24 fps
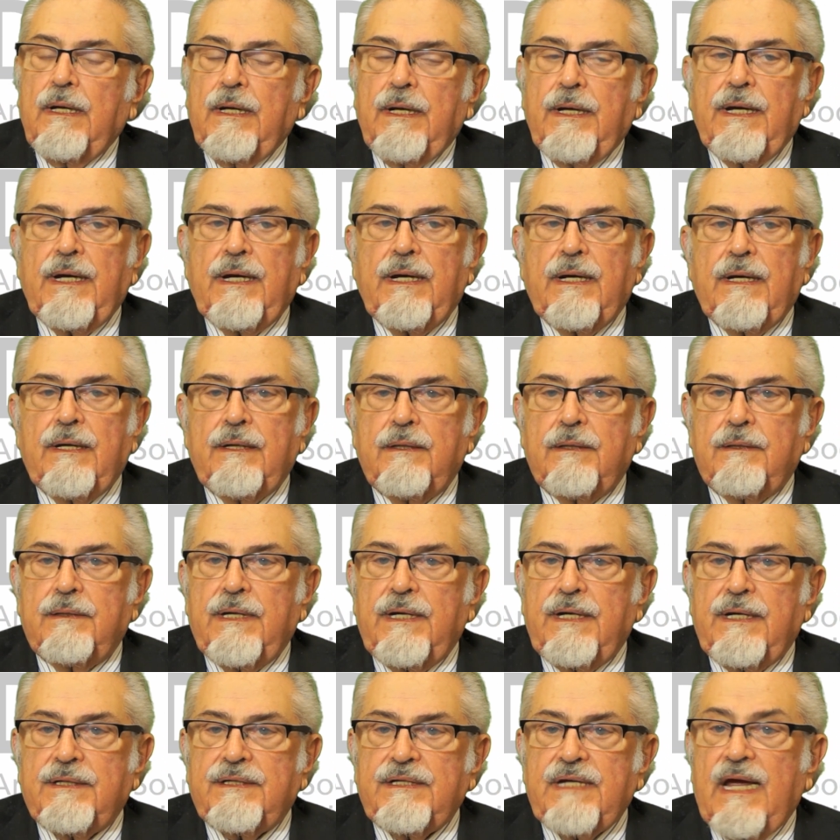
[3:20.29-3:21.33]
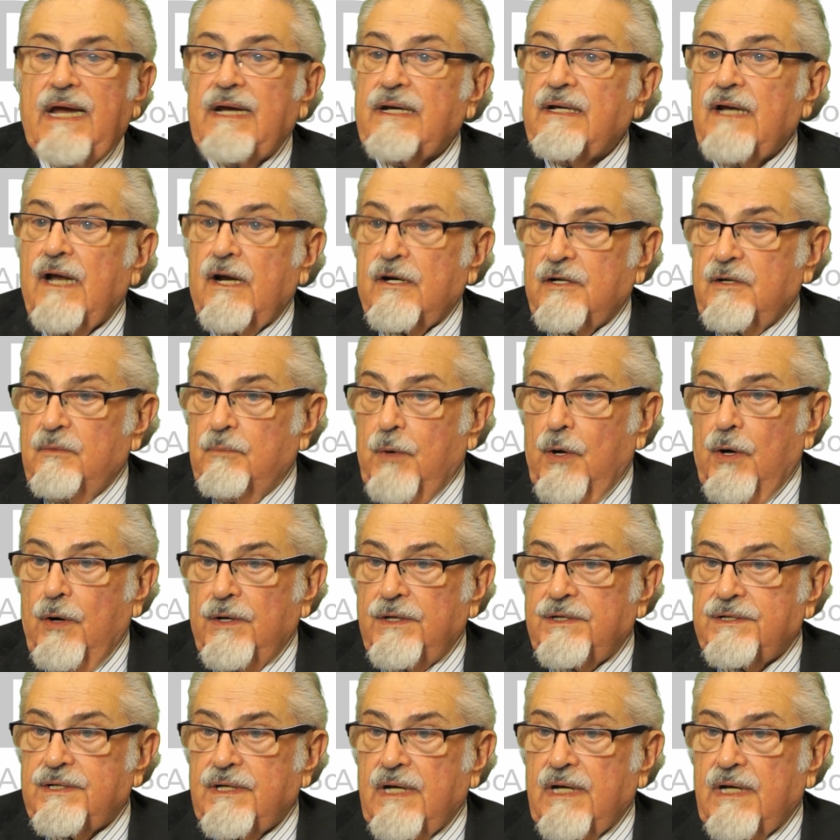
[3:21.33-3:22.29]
And they attacked Dr. Burks.